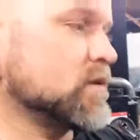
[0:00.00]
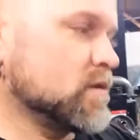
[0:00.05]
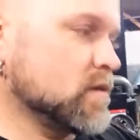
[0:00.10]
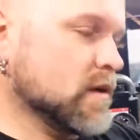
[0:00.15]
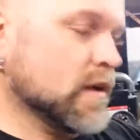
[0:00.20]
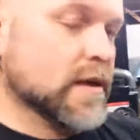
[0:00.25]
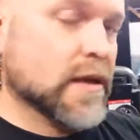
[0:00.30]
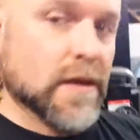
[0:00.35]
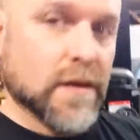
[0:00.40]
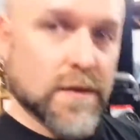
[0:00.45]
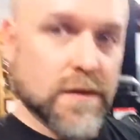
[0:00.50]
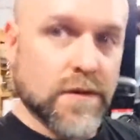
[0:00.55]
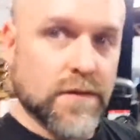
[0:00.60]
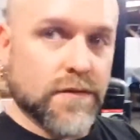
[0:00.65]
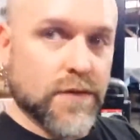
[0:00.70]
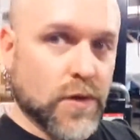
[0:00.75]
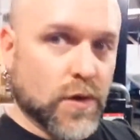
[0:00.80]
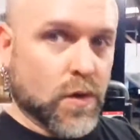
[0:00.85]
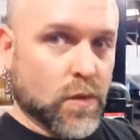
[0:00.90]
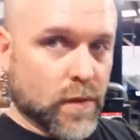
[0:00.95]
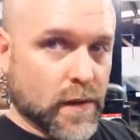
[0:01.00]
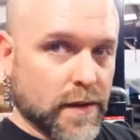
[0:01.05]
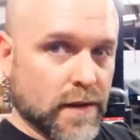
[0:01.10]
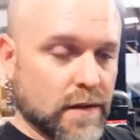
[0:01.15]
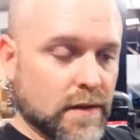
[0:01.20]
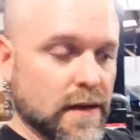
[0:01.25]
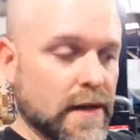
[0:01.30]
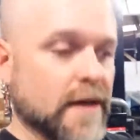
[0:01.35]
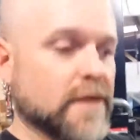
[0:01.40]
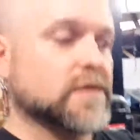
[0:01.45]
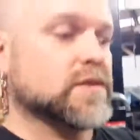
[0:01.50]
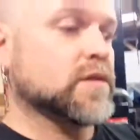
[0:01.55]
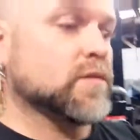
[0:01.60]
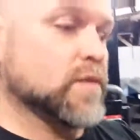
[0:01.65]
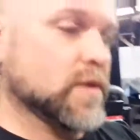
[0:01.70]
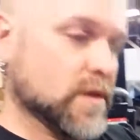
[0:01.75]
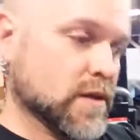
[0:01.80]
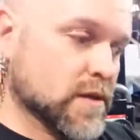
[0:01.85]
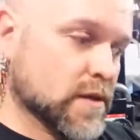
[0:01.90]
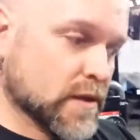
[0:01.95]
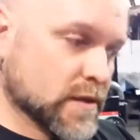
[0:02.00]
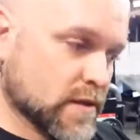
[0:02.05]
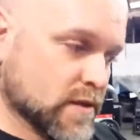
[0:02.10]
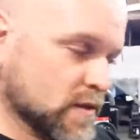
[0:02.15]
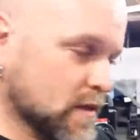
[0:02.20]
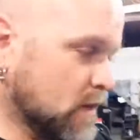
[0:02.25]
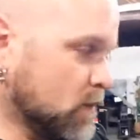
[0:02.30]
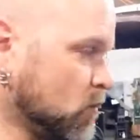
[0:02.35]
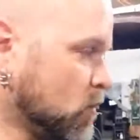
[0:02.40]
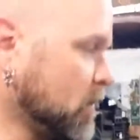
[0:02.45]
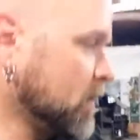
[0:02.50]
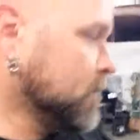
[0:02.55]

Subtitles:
again, the fuel rail has to be done the same way